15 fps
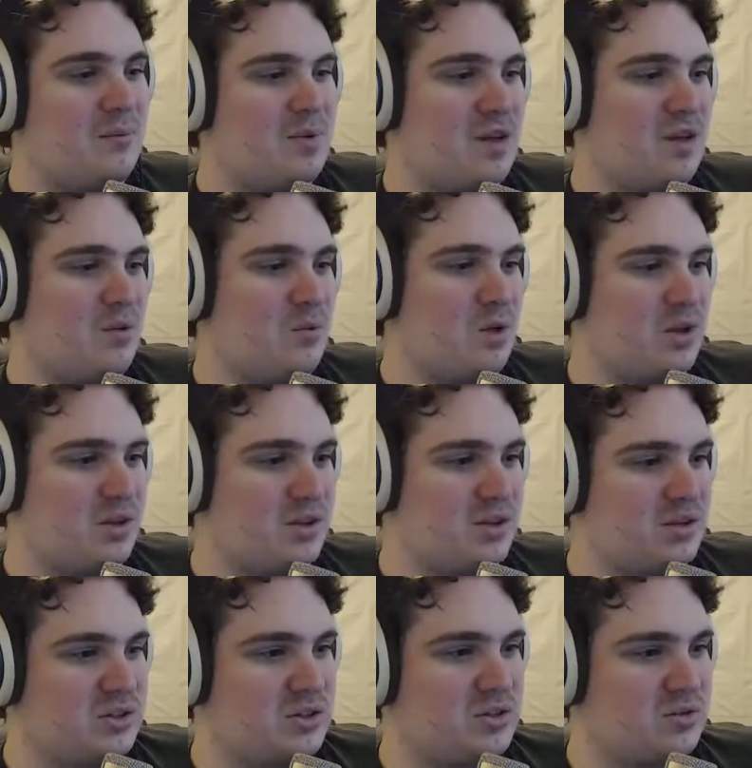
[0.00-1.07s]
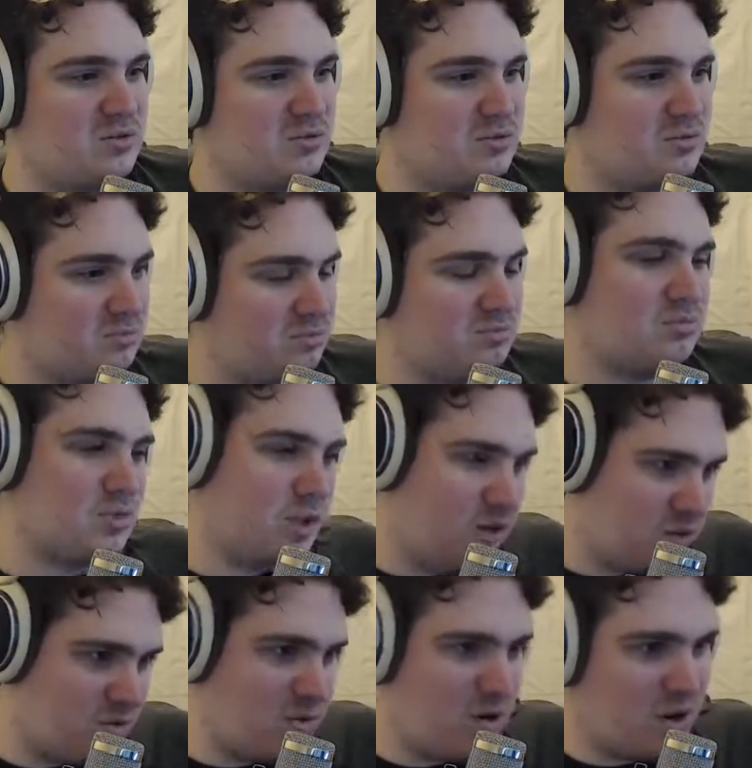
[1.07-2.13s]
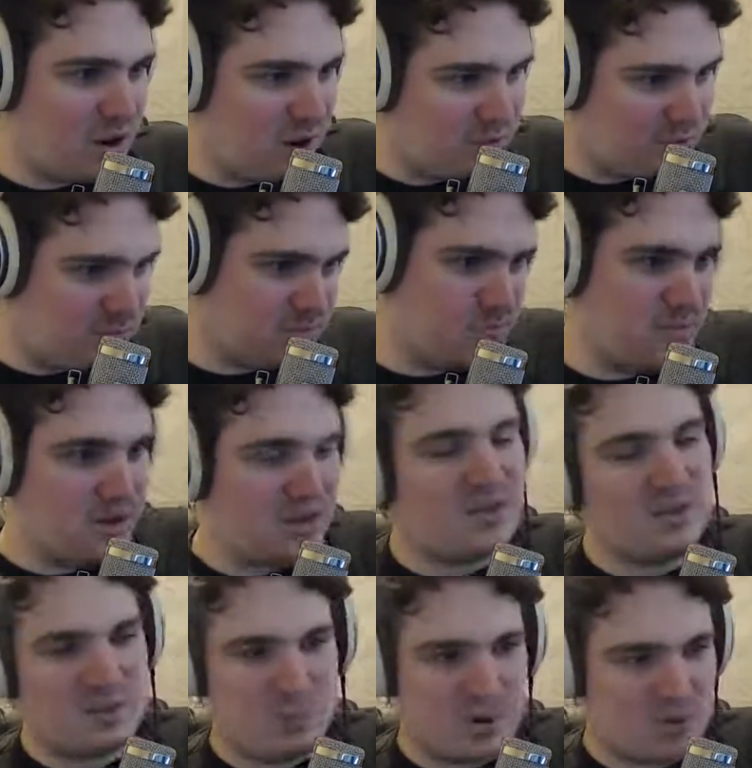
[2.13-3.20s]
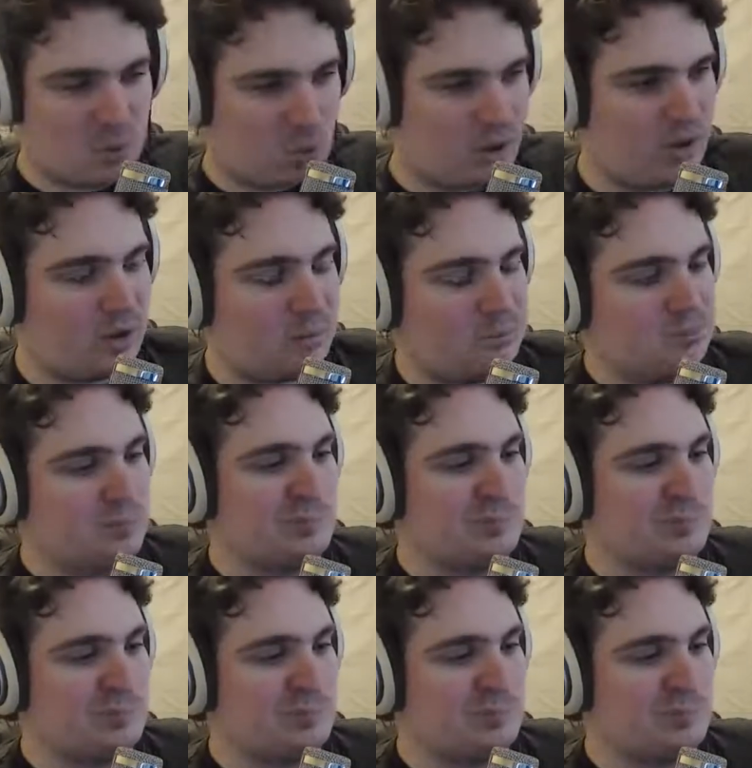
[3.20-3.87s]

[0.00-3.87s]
it was, okay. Again, this is best of one here.